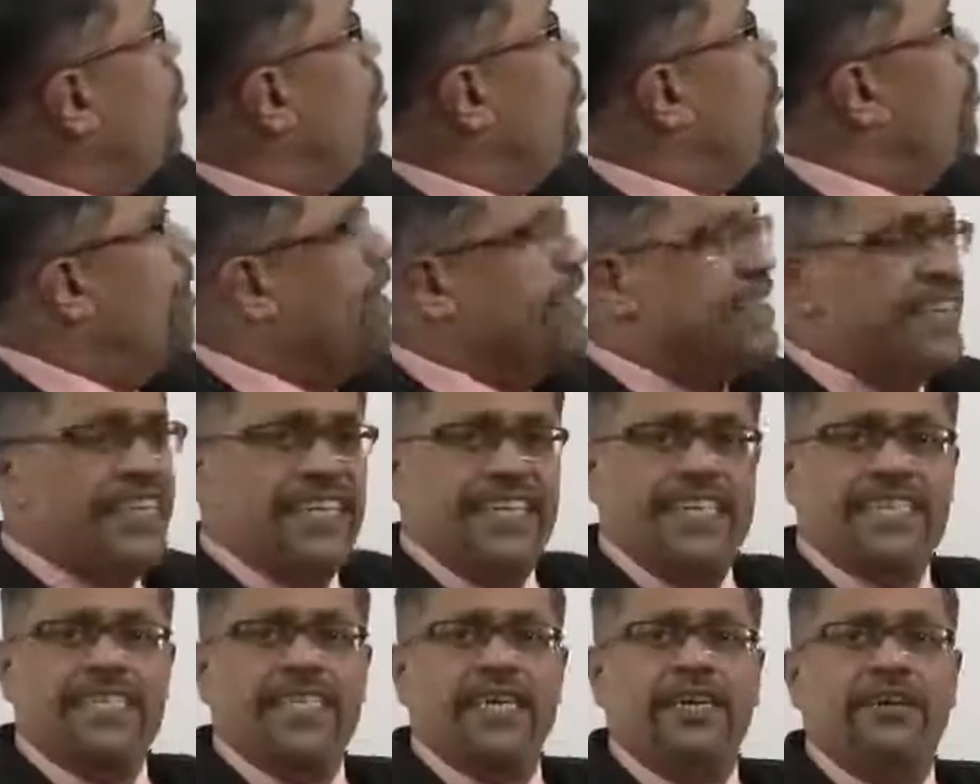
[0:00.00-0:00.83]
when it
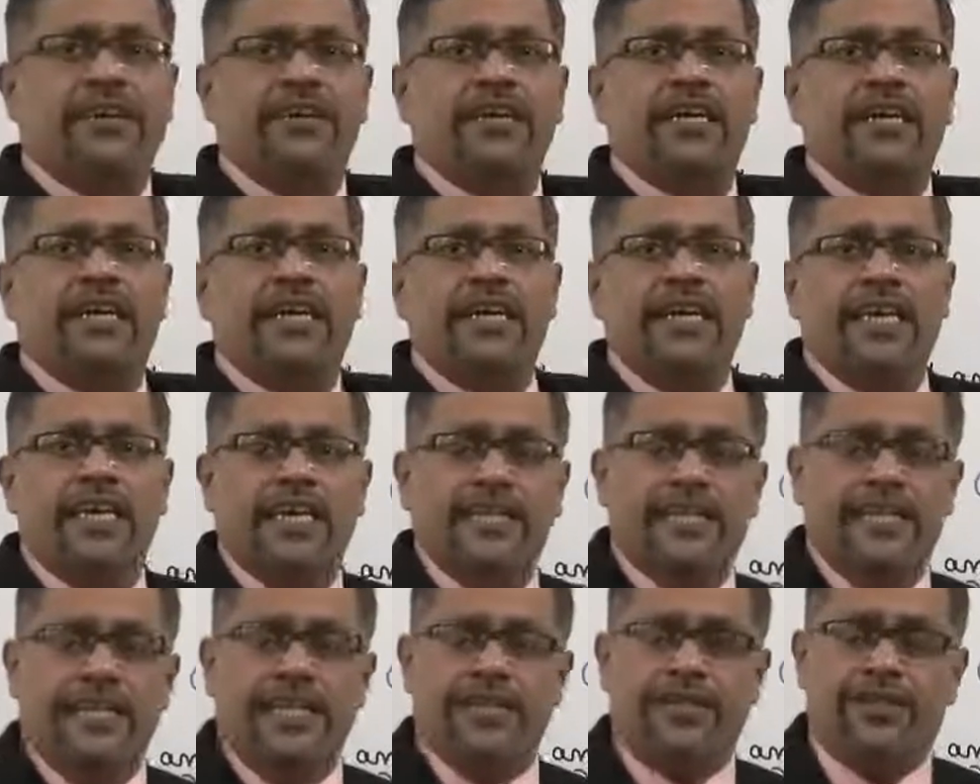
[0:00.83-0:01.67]
is recurring
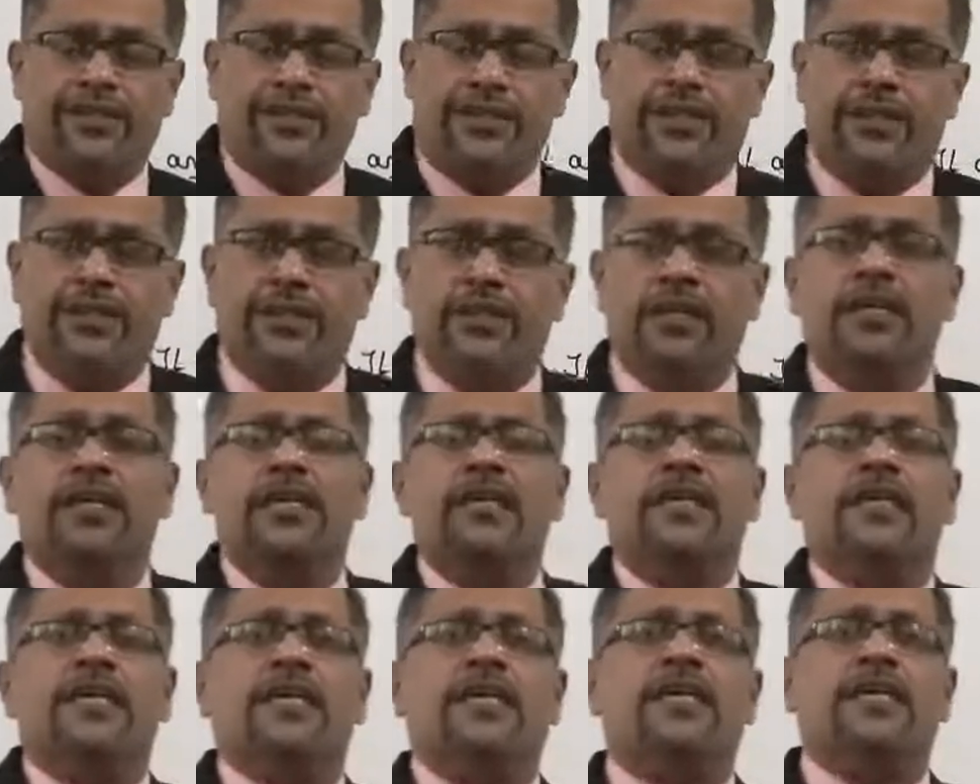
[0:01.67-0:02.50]
in nature,
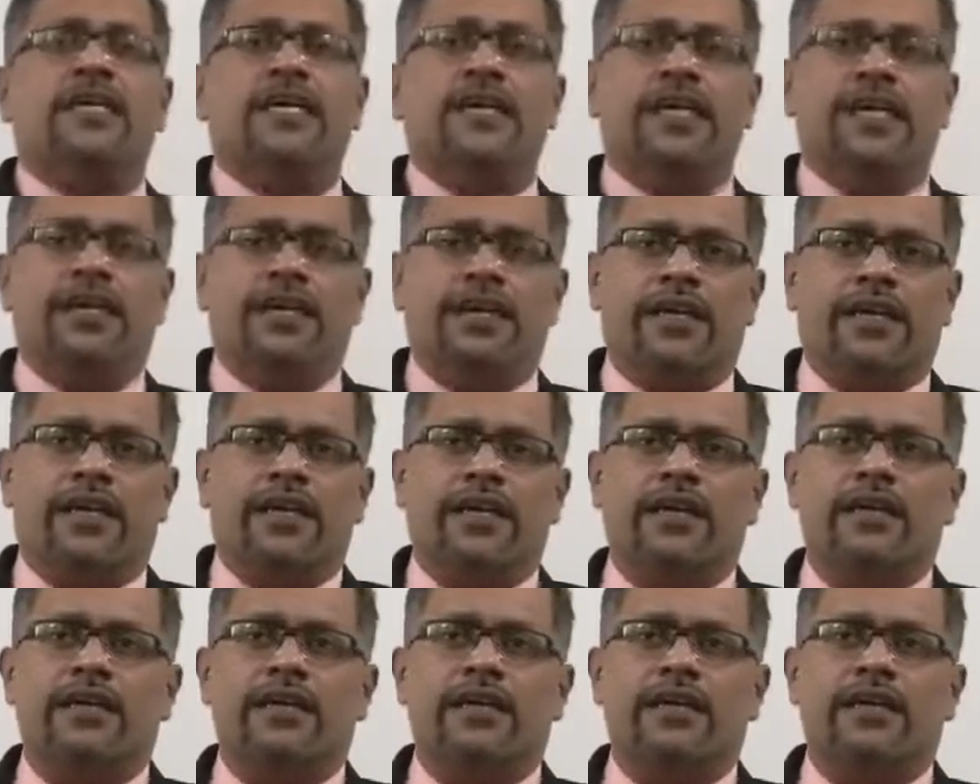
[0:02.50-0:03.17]
recurring,